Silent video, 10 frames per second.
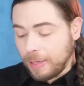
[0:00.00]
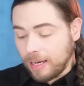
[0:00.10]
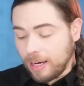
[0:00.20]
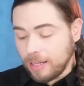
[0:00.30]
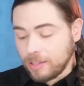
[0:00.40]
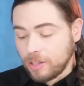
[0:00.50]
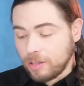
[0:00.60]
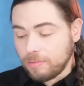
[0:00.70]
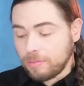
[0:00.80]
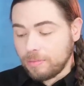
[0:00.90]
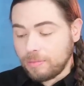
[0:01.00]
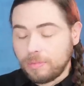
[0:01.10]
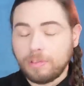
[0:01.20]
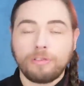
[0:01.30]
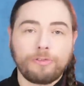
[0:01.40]
because
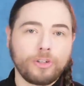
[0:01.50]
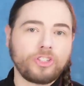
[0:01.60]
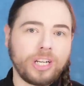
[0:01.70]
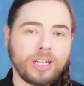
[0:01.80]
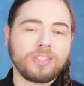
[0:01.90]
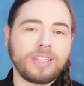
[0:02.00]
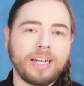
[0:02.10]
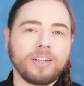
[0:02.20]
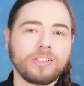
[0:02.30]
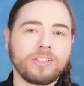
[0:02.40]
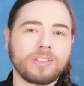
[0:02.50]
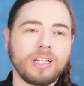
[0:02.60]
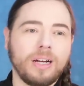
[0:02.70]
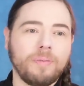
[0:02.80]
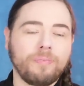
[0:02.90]
for Chanel standards,
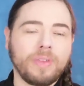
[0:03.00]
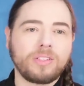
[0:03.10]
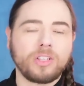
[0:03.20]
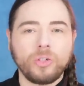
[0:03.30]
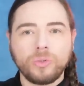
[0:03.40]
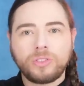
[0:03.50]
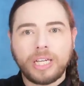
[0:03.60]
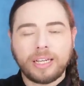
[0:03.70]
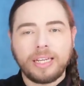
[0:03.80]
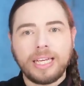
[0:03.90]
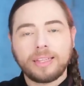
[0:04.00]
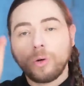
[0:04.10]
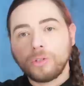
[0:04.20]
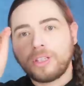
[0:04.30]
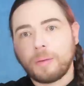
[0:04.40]
it's a new technique.
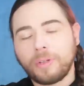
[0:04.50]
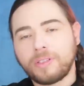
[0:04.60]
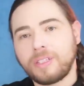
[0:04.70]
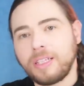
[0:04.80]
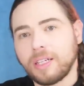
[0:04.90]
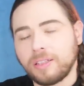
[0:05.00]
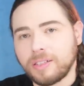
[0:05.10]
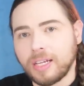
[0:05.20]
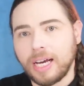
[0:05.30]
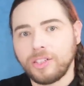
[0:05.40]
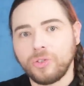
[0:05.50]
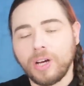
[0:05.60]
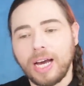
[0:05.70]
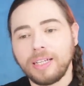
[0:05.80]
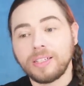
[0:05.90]
Those double C's on the sides, you
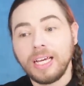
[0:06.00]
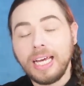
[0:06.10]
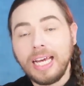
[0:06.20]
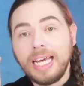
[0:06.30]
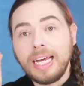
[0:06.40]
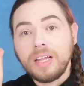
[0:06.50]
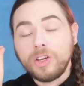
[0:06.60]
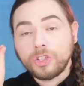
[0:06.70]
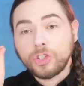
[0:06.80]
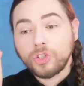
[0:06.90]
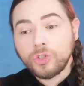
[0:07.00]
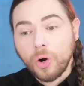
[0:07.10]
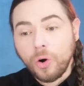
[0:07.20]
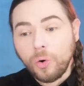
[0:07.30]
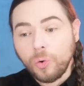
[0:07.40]
guys. They're
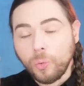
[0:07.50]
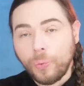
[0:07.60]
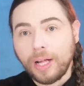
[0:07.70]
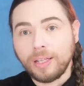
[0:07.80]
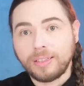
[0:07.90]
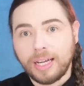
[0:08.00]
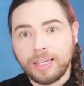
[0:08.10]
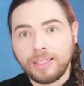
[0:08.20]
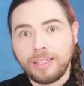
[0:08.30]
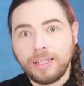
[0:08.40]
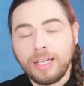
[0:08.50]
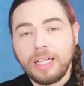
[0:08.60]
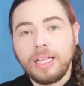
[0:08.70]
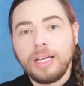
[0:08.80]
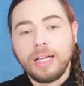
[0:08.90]
so well done.
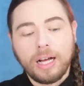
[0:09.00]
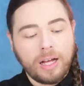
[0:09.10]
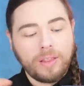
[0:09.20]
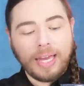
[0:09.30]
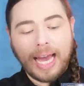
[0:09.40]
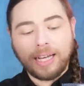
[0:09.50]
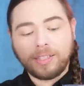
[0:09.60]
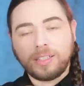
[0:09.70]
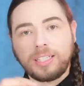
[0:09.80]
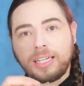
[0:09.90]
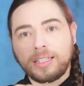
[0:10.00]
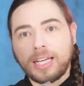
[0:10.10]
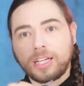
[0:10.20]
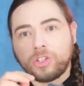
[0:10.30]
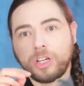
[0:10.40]
The acetate
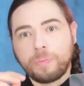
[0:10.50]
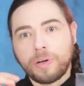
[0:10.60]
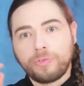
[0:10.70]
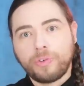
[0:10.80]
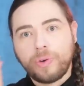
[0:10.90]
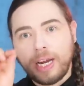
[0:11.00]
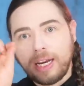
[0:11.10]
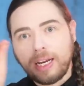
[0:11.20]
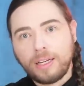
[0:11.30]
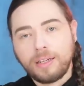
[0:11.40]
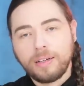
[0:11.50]
is actually perforated.